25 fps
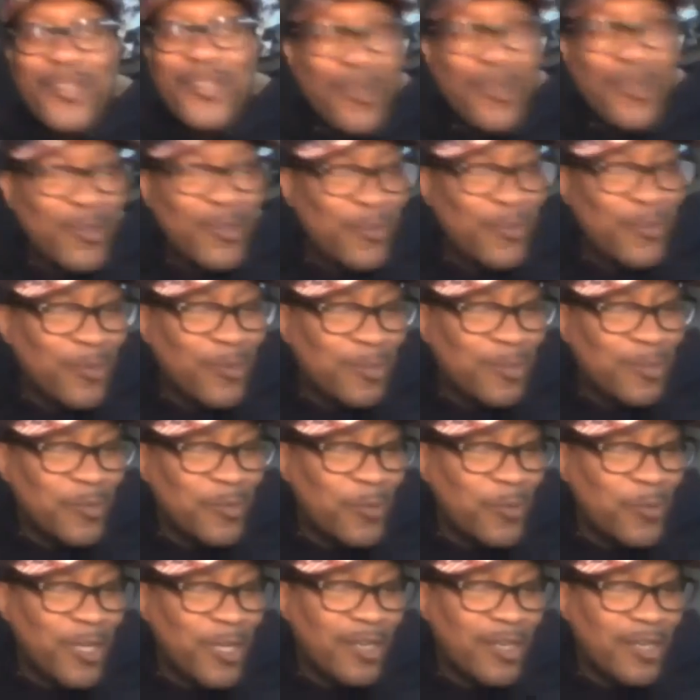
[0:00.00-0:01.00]
though,
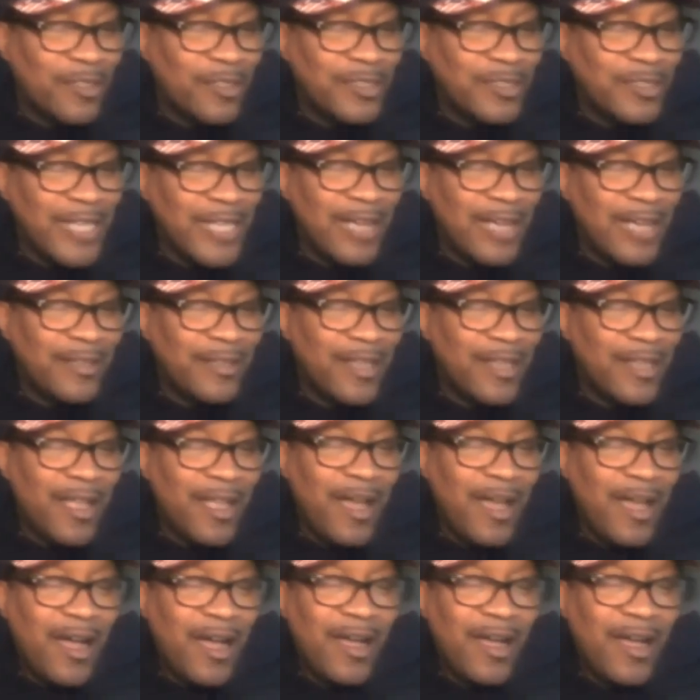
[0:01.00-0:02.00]
Will. Now,
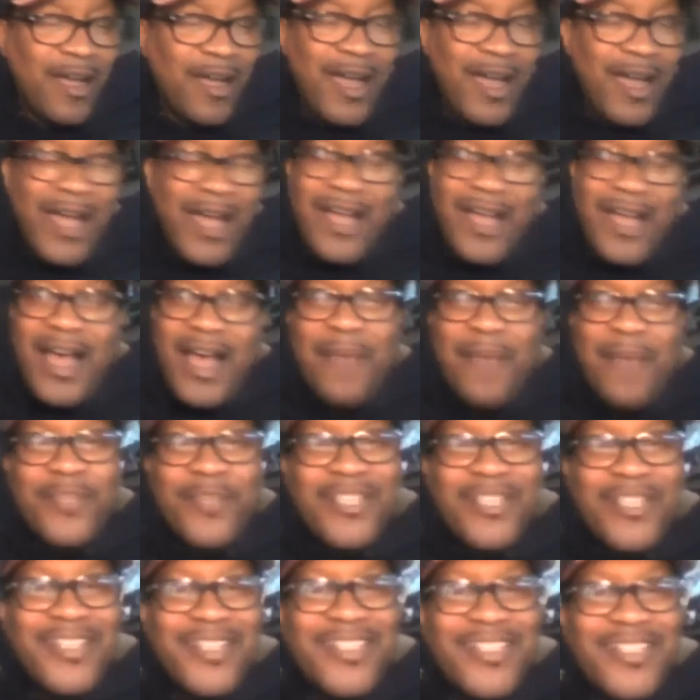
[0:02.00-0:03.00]
I'm
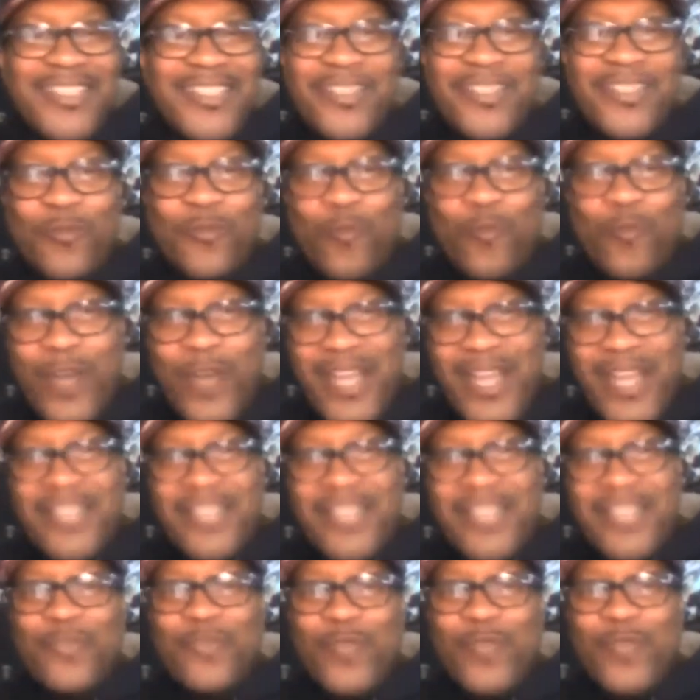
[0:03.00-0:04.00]
looking at the way
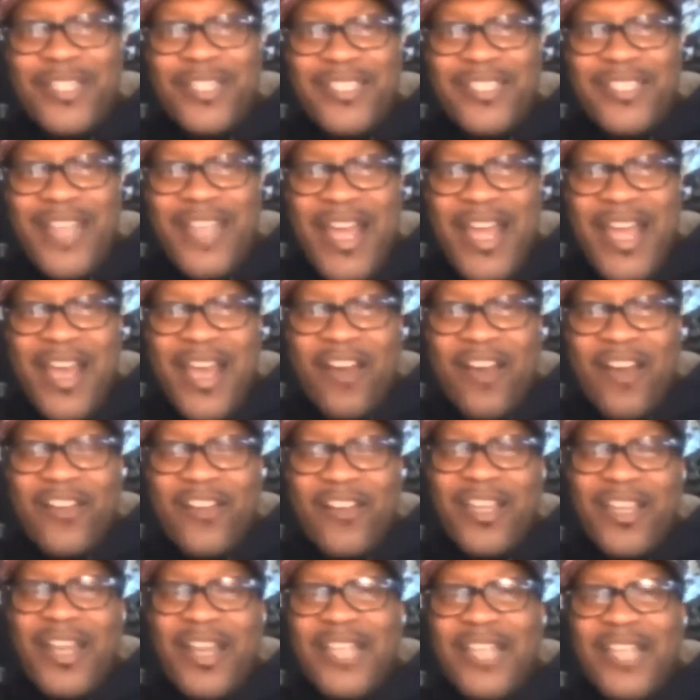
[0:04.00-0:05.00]
this went down,
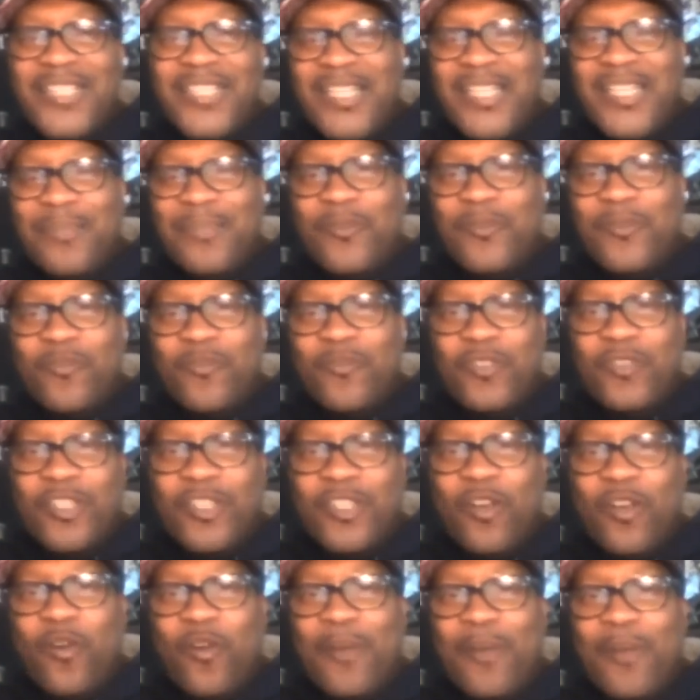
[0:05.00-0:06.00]
and I keep
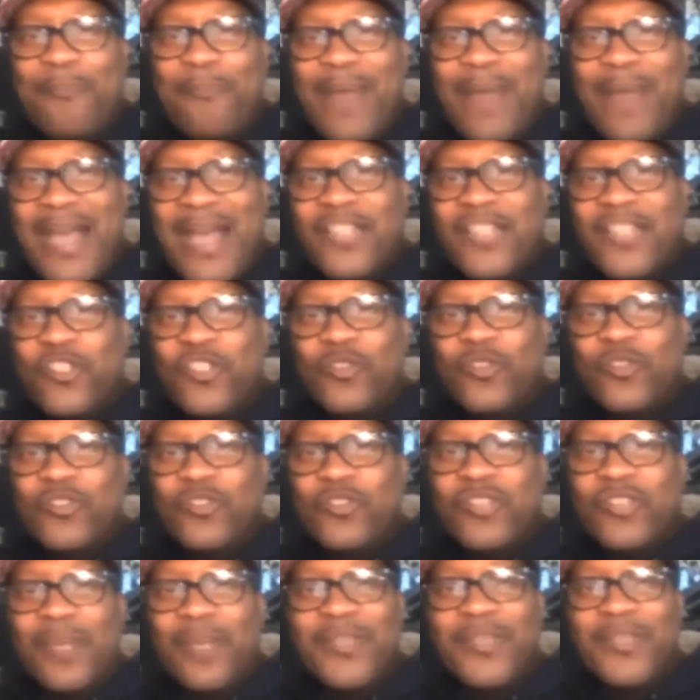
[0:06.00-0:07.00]
going back to
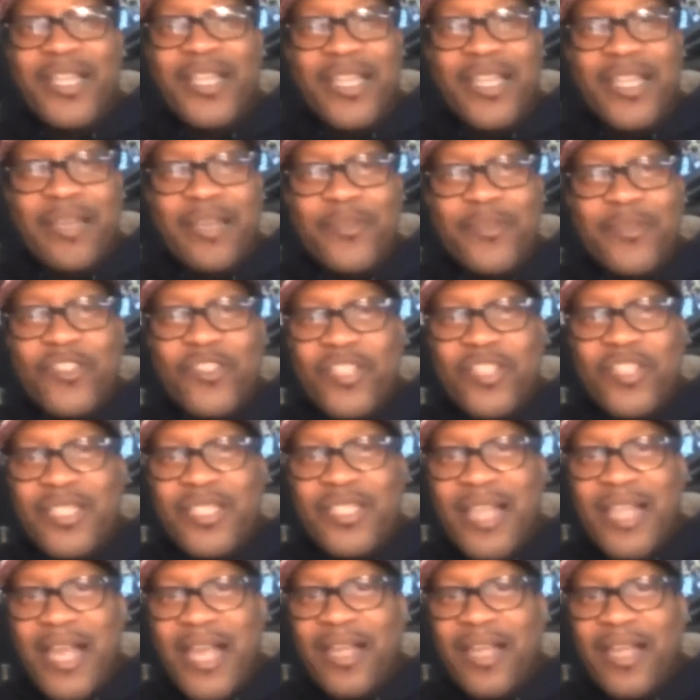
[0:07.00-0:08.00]
some of the
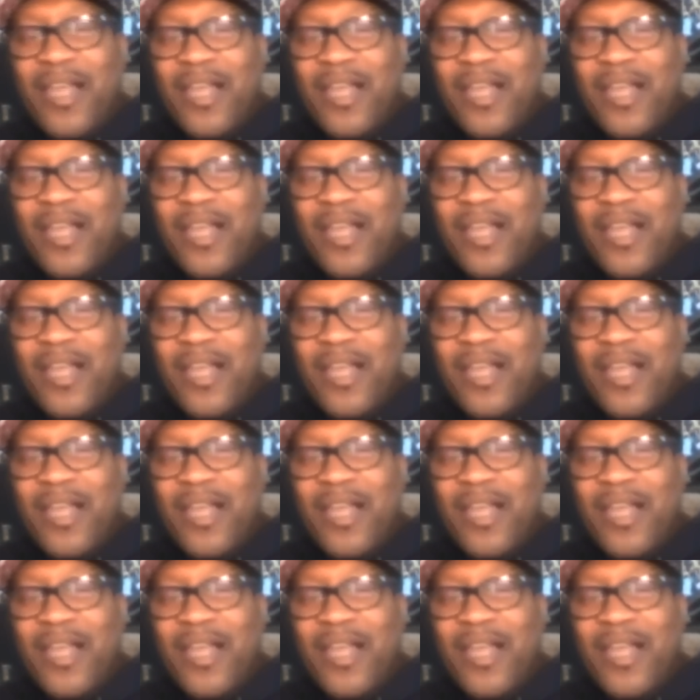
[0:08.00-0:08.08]
images, like